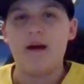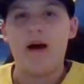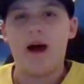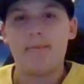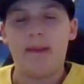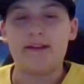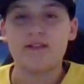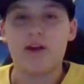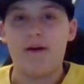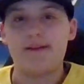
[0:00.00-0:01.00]

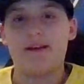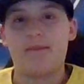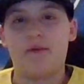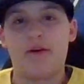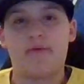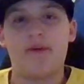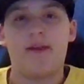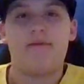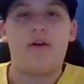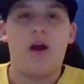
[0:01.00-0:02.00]
Mexico ended up going
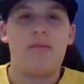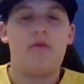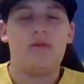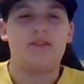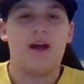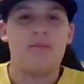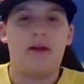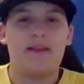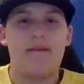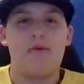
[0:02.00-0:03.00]
really far, but we'll talk
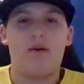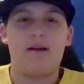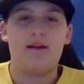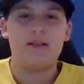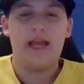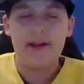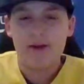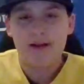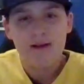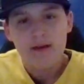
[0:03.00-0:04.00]
about that more
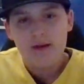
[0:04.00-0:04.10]
later.